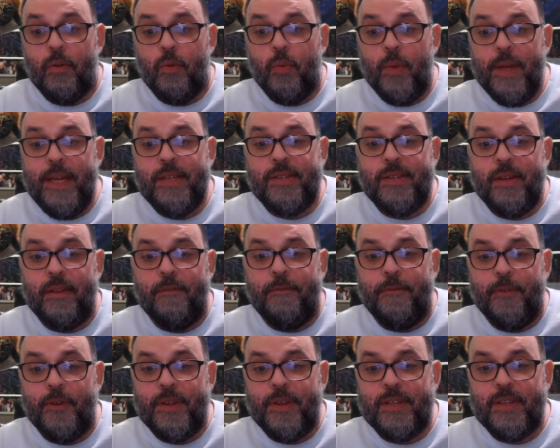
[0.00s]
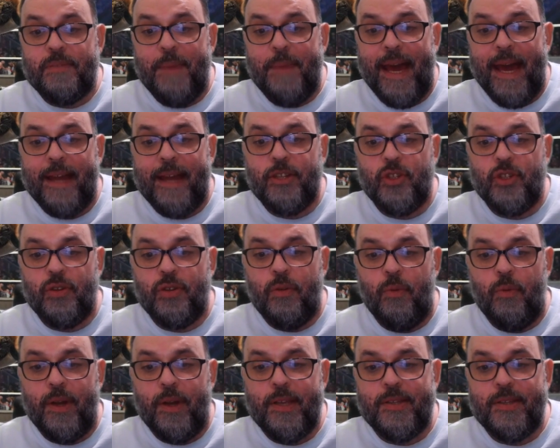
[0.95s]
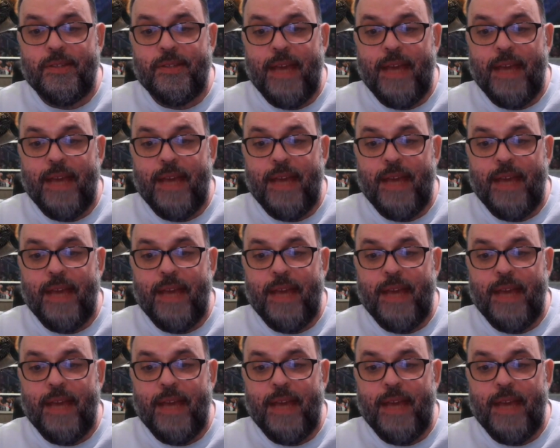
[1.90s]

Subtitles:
reason for this match was